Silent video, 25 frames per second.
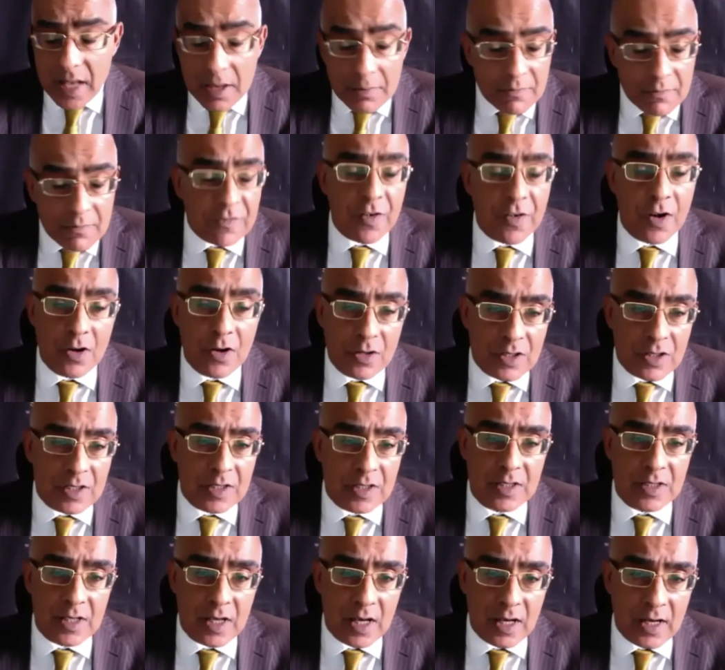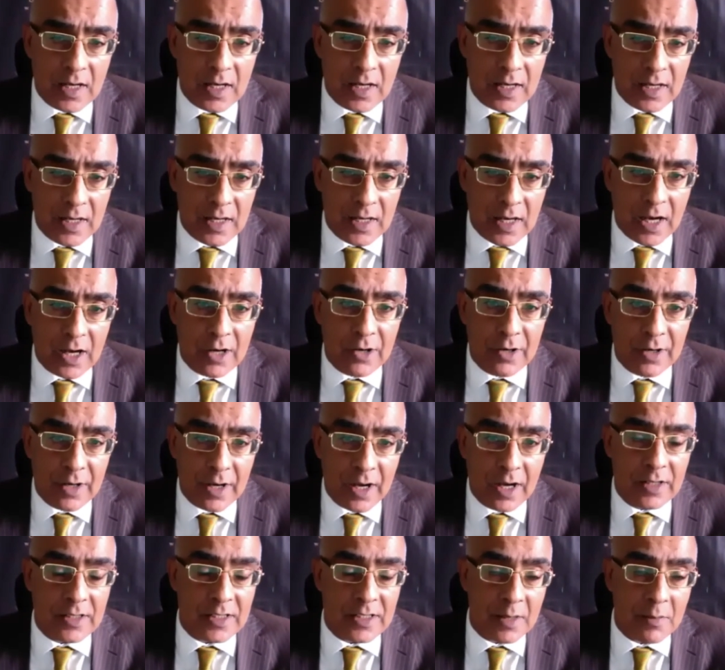folks,
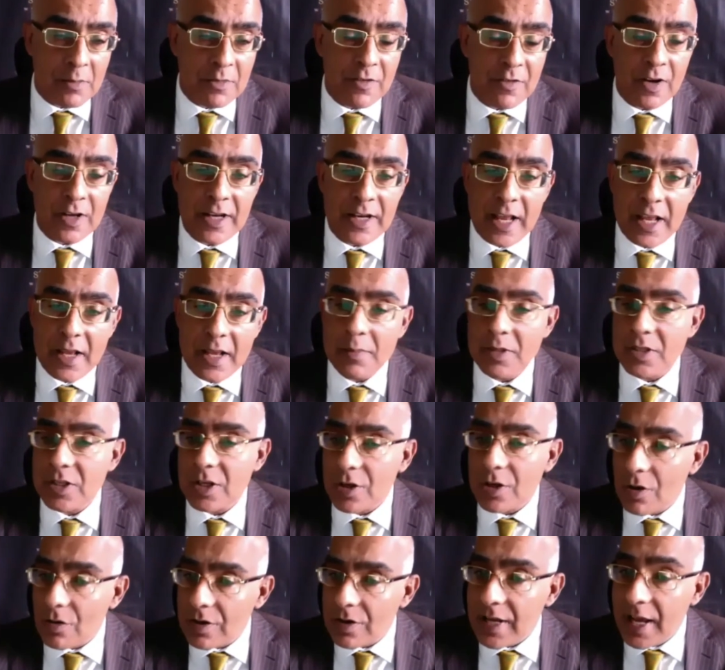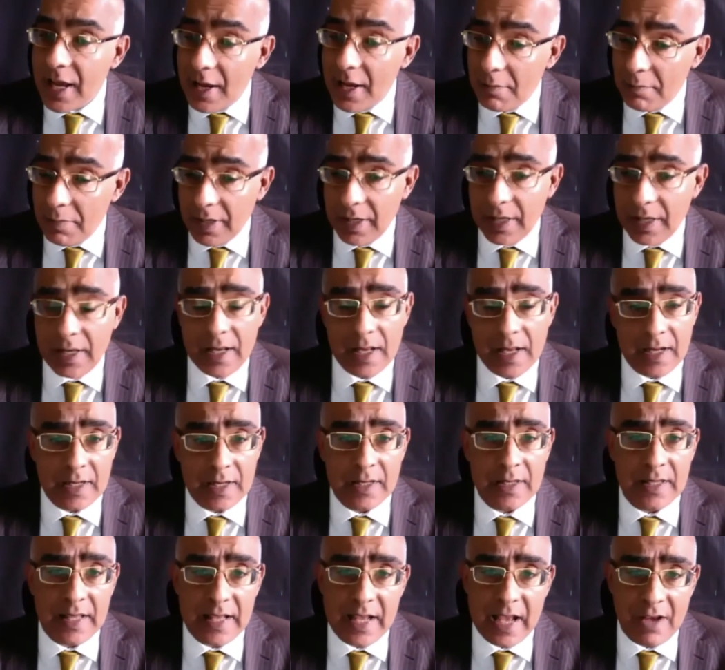some of our neighbors are not happy, and
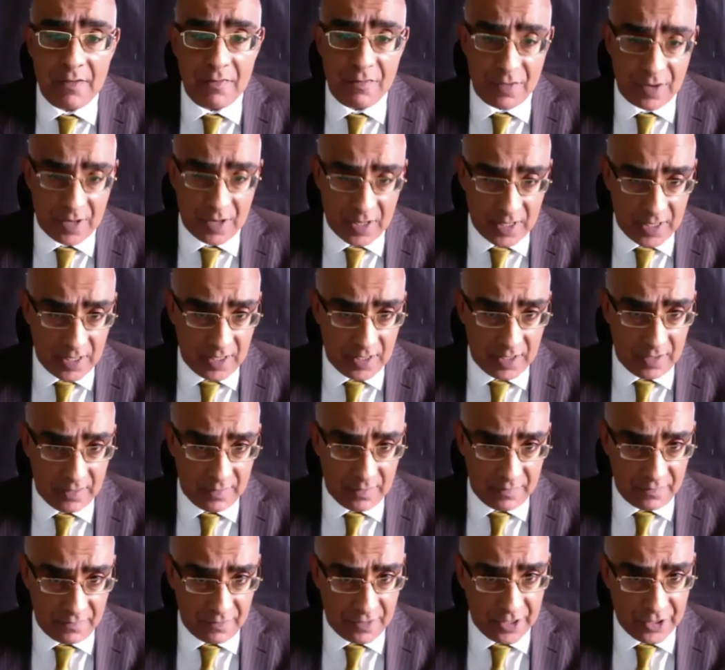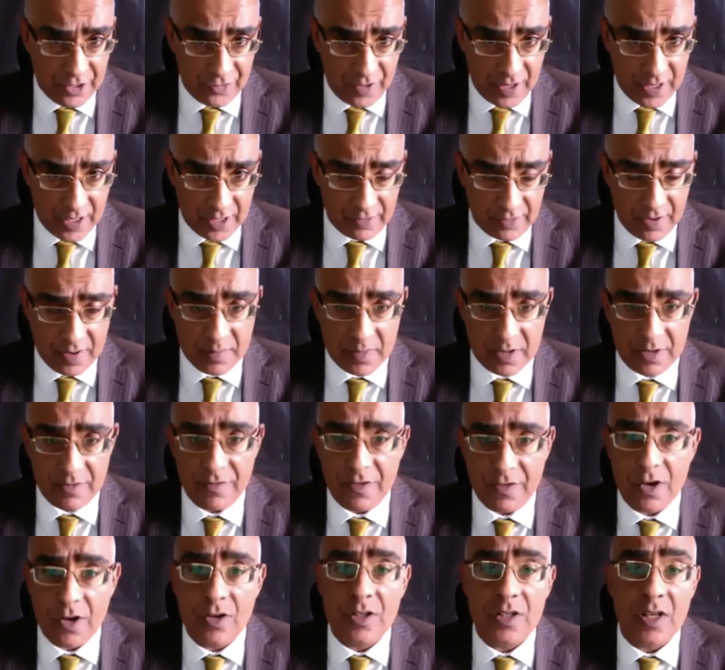the Africa Free Trade Agreement
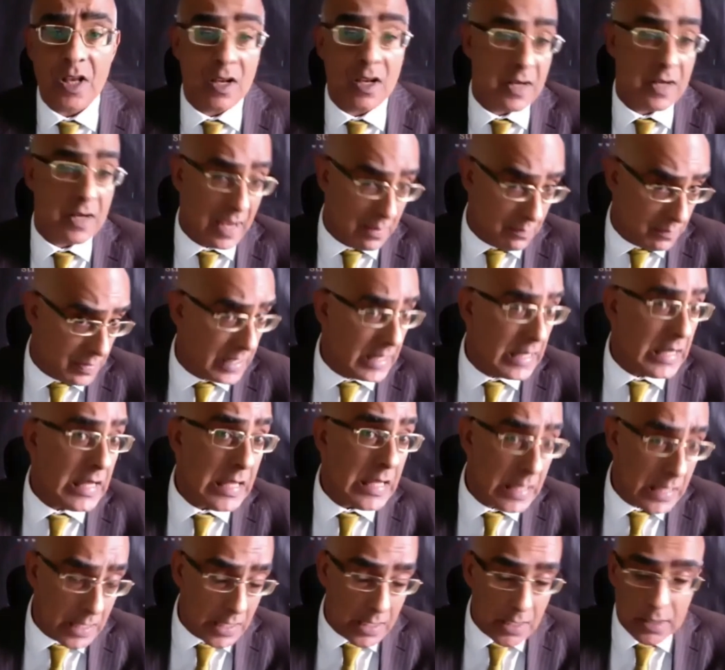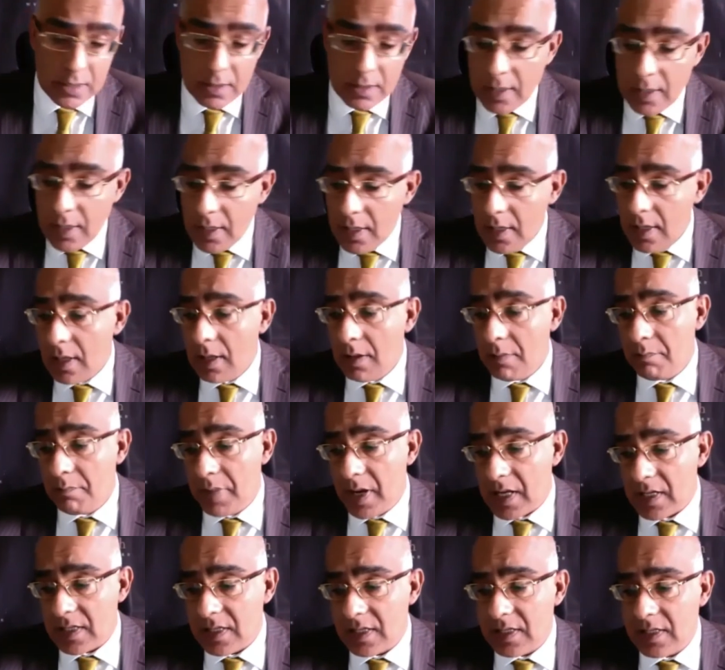folks aren't happy either.
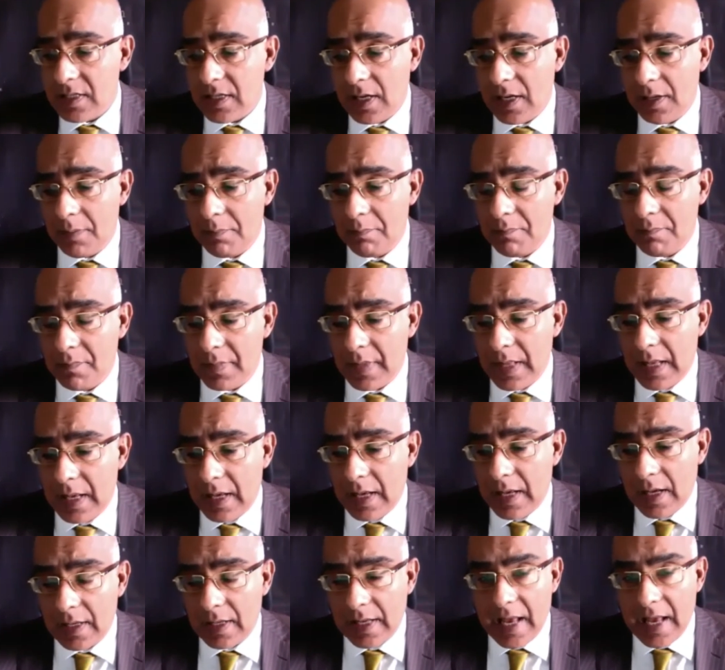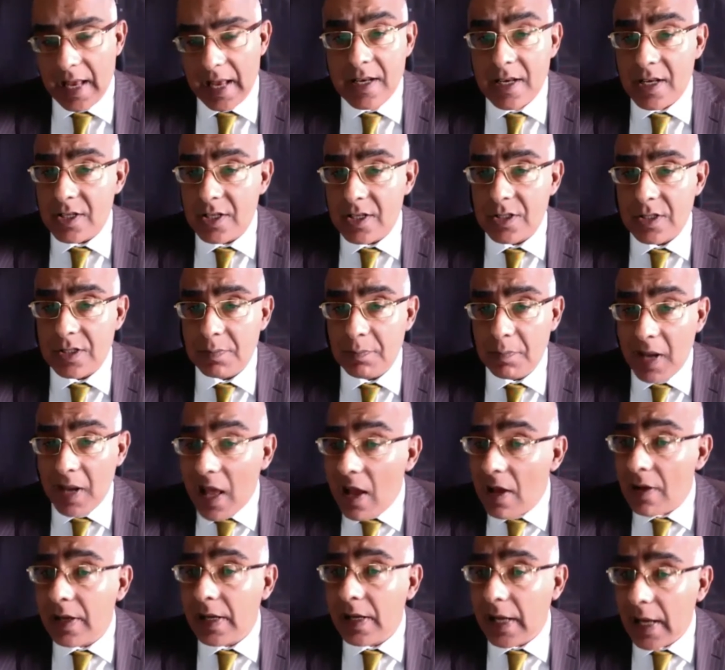But Kenya's
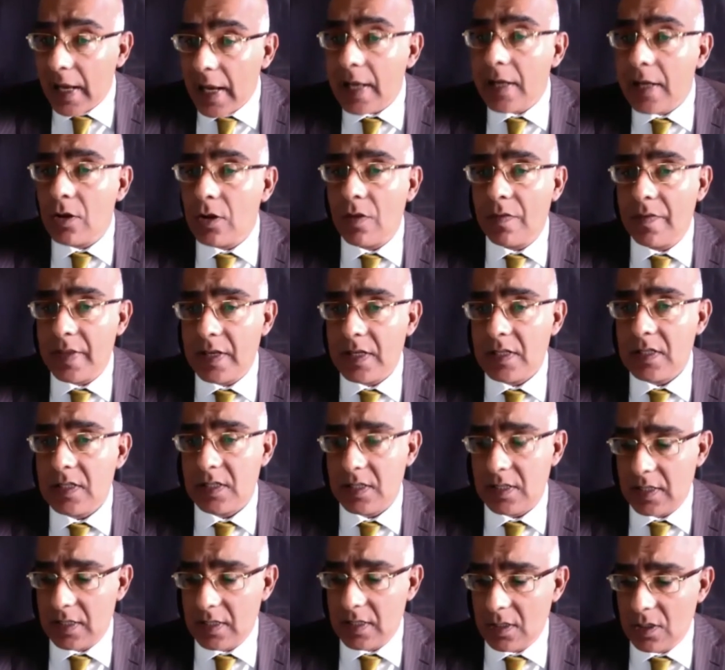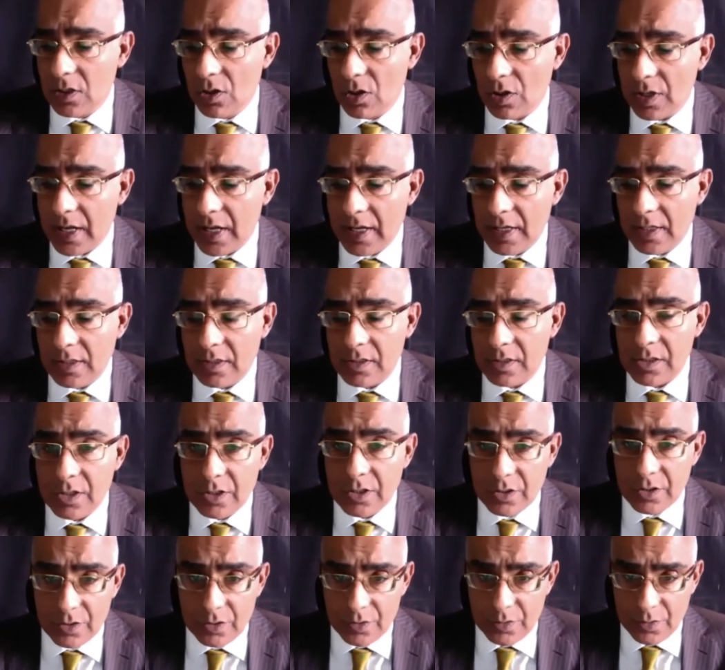plowing ahead on this and looking
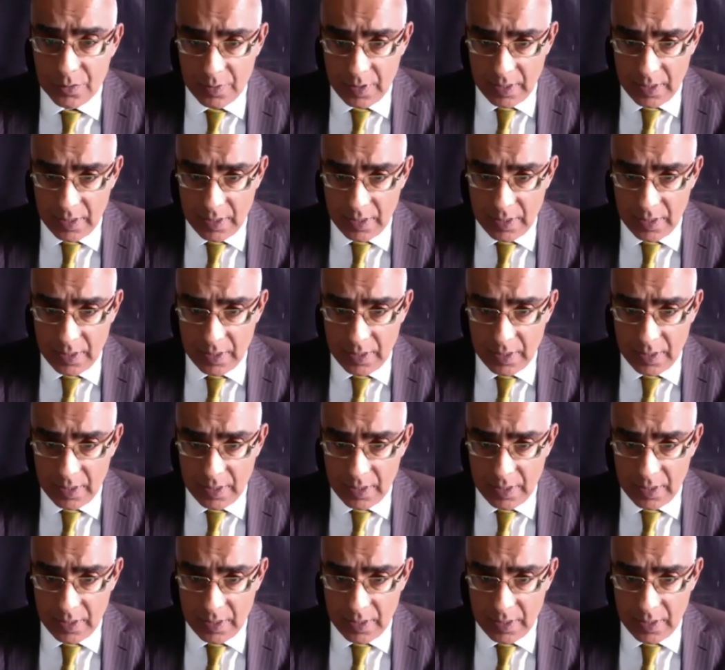to,